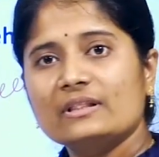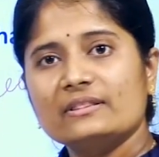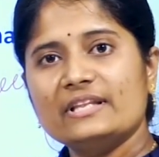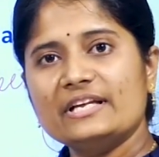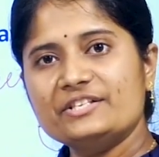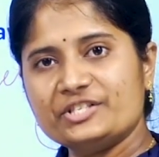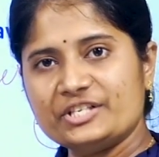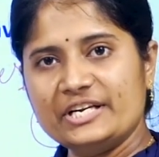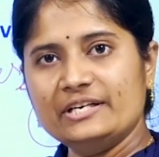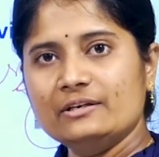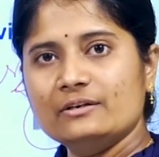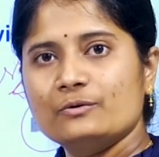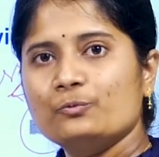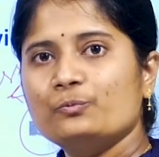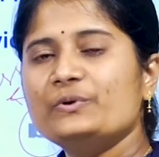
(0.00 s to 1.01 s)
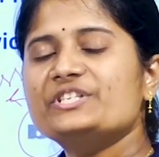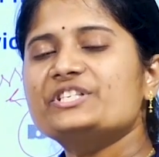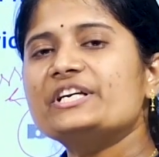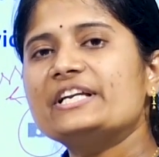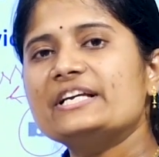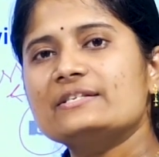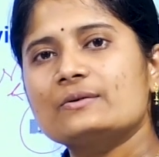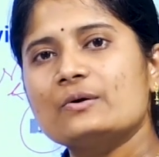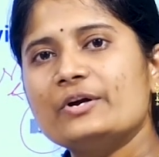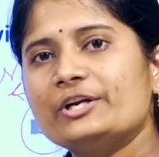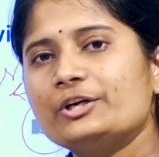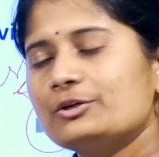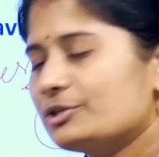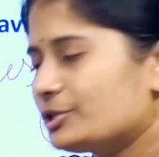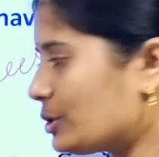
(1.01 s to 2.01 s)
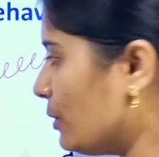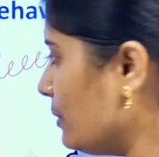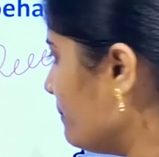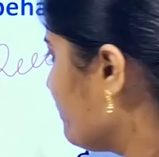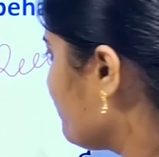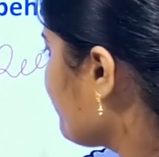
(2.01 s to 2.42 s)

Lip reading: the gene which it is going to show,